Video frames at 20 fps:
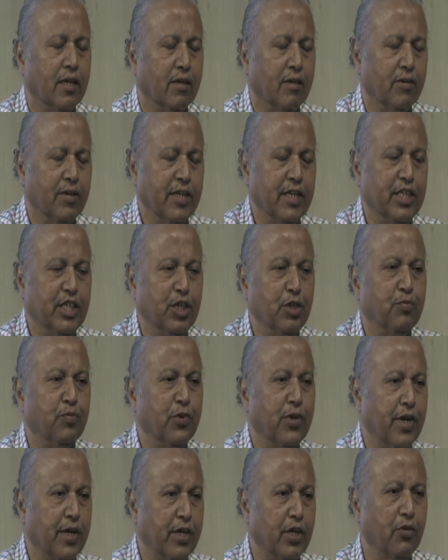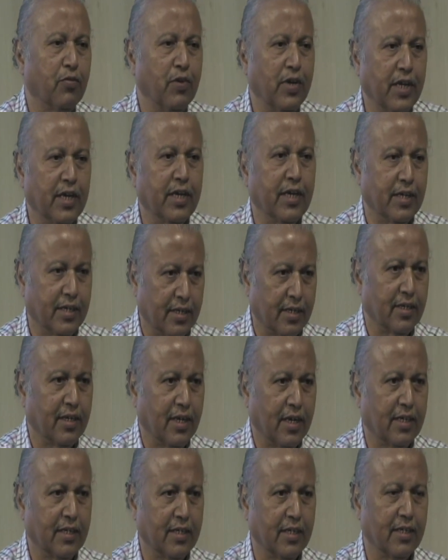very cheap variety of liquor,
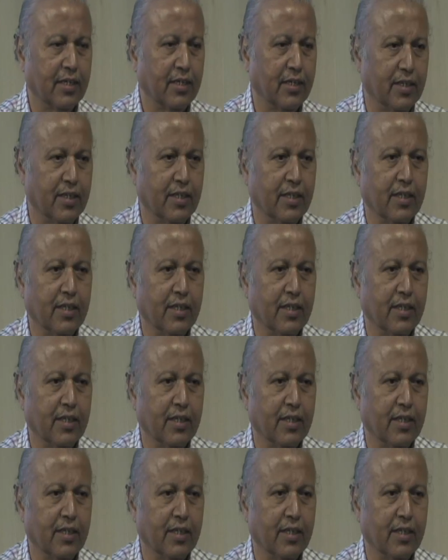like say